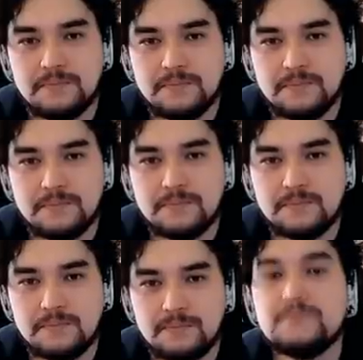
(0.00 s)

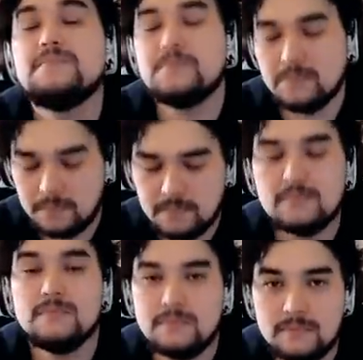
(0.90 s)

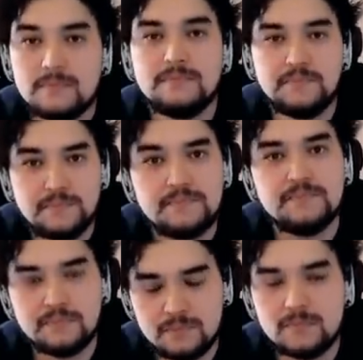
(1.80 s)

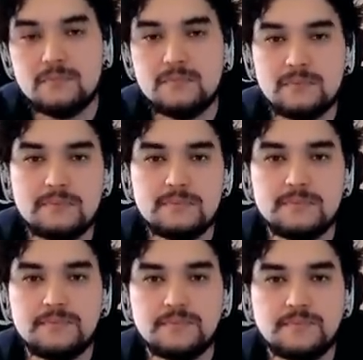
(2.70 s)

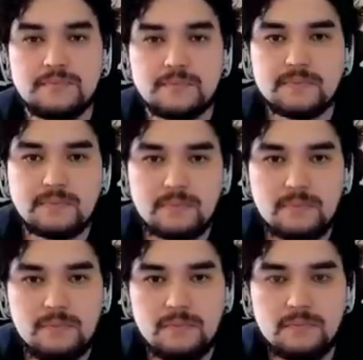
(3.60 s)

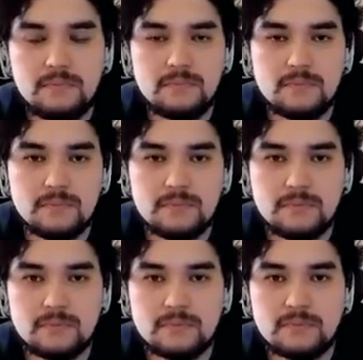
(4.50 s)

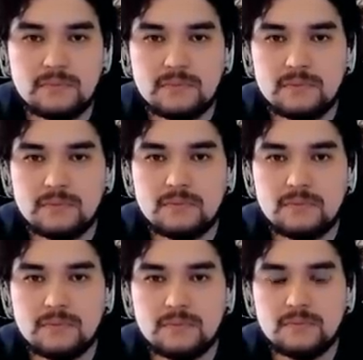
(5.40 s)

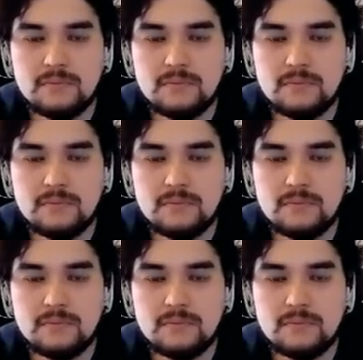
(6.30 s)
[no speech]